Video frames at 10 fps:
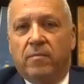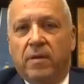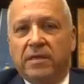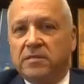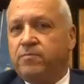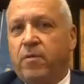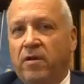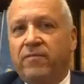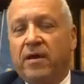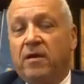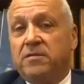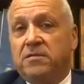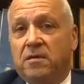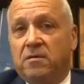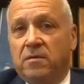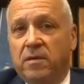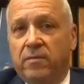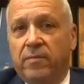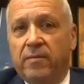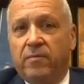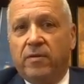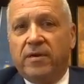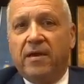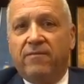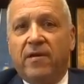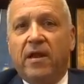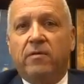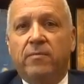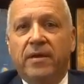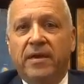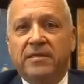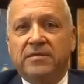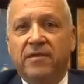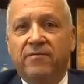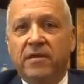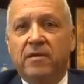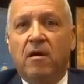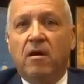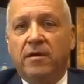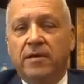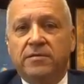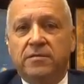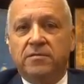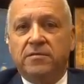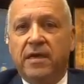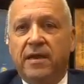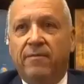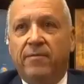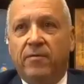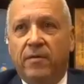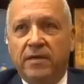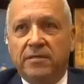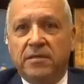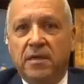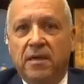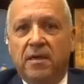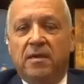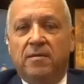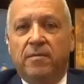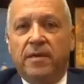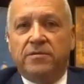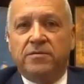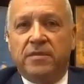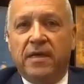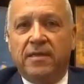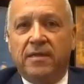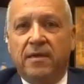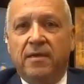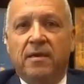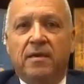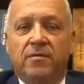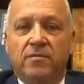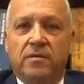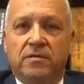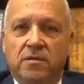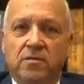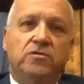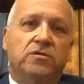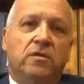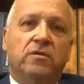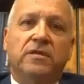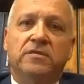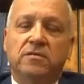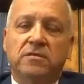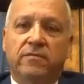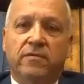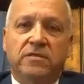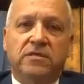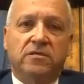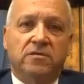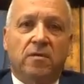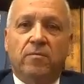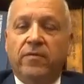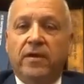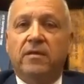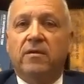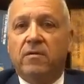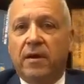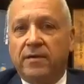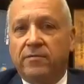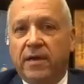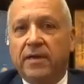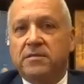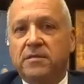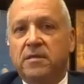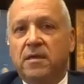As part of that also, it would be important to have follow-up meetings if there are issues that have been raised to make sure that the solution or the resolution of those issues are moving in the correct direction.